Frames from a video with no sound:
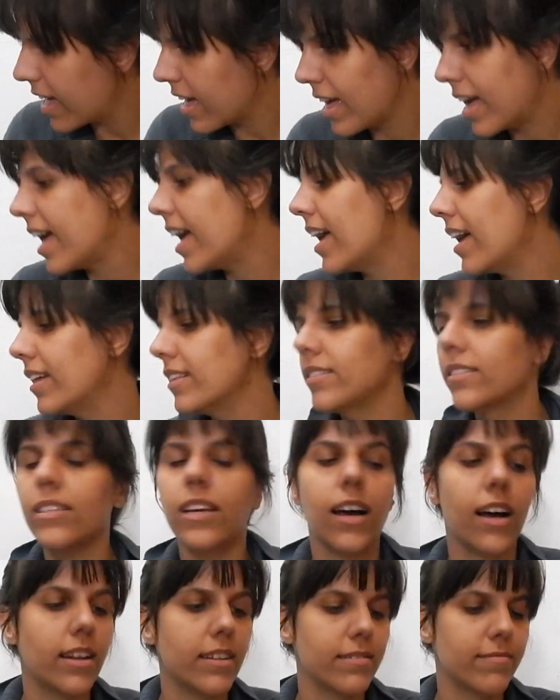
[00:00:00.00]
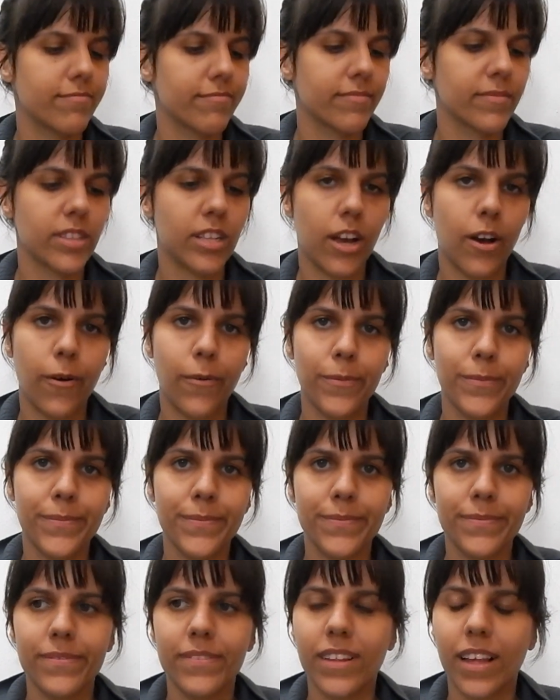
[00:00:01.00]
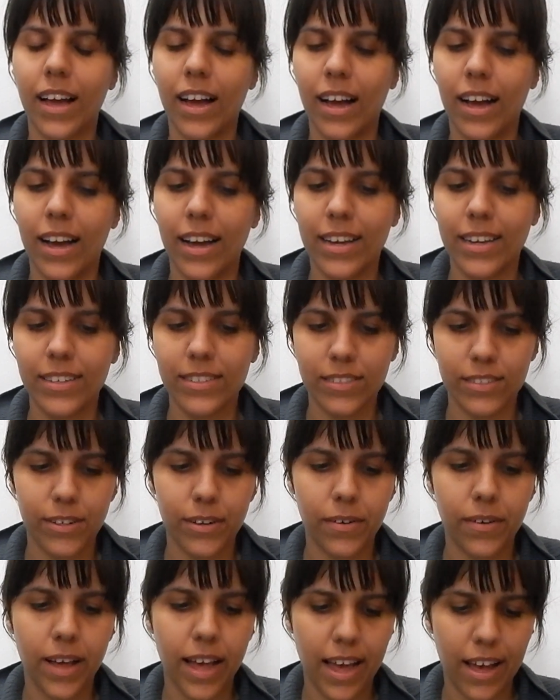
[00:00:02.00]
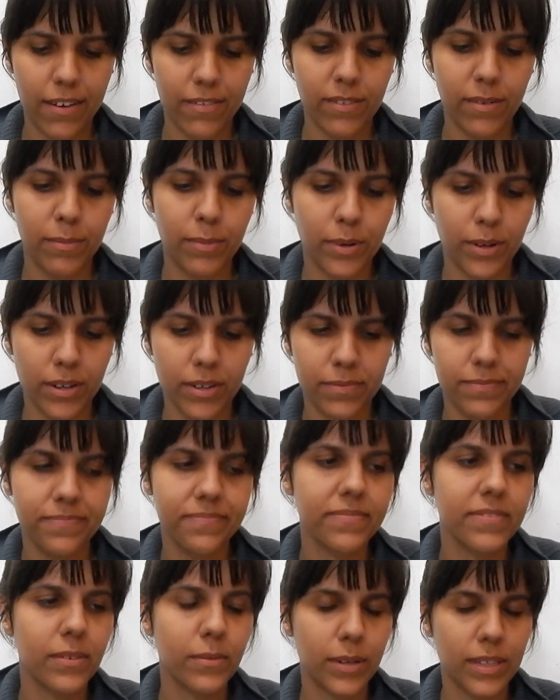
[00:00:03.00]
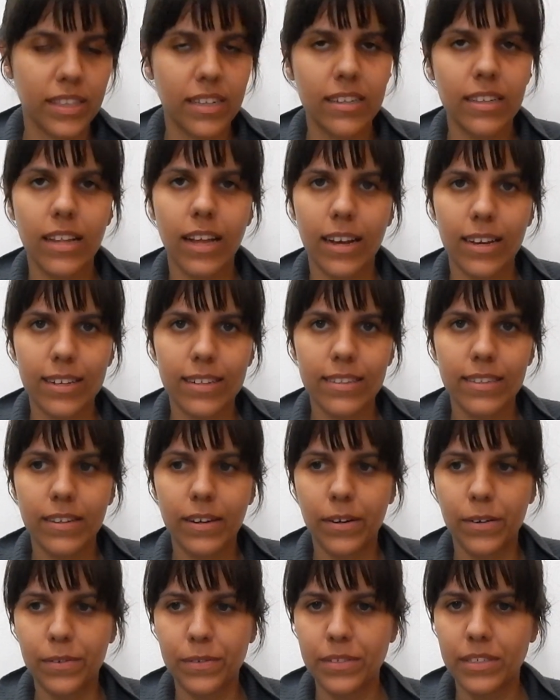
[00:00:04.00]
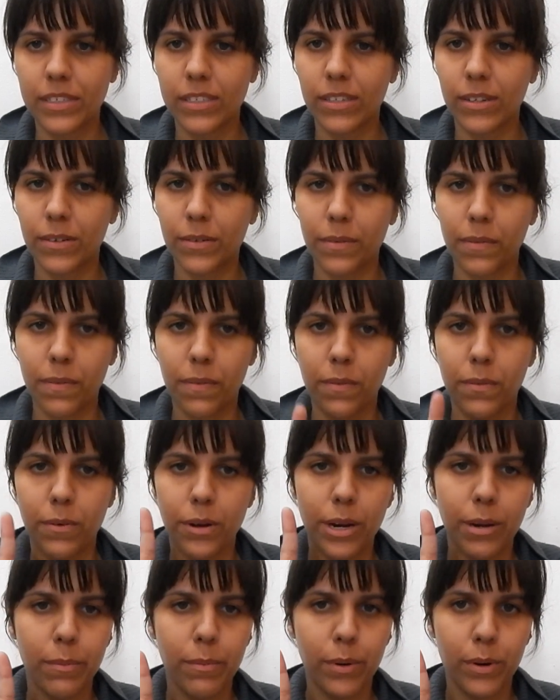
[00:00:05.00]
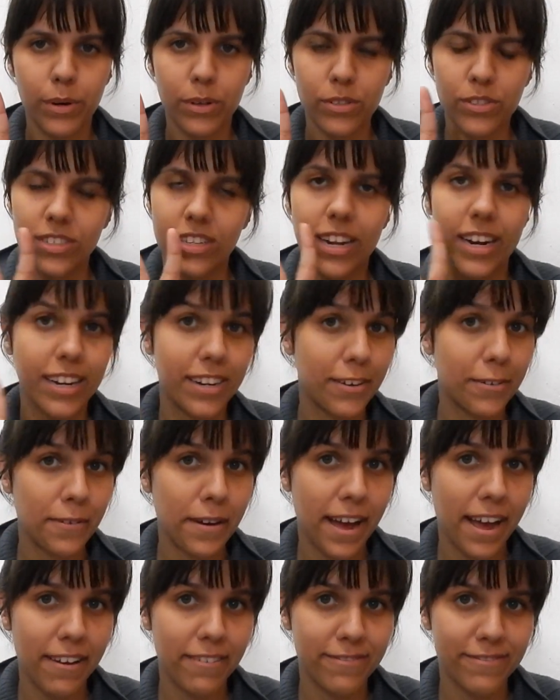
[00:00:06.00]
And done. No, I don't have a book with a clock on the cover. So 3 books that I don't have.